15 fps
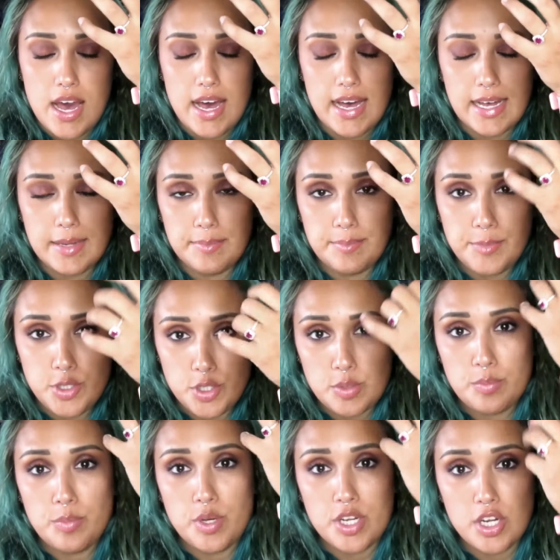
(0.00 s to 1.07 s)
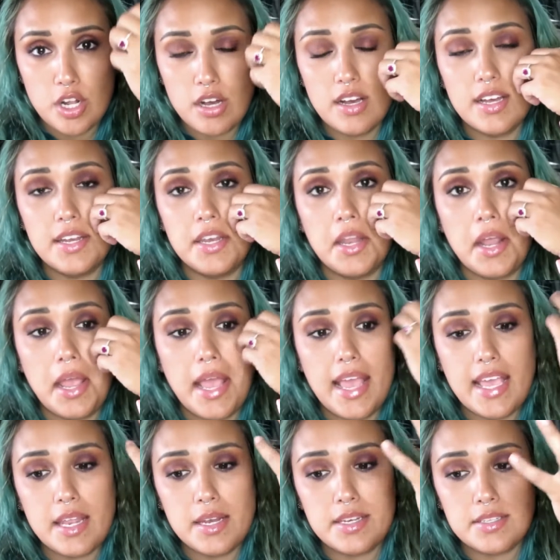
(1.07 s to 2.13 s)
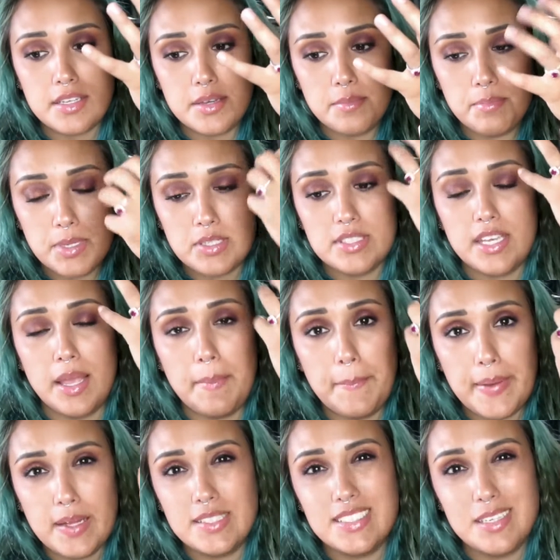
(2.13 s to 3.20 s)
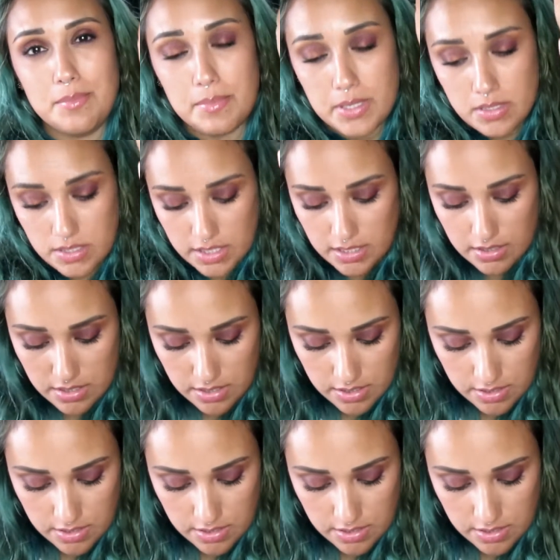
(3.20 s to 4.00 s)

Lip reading: can put it on and build it and build it and build it.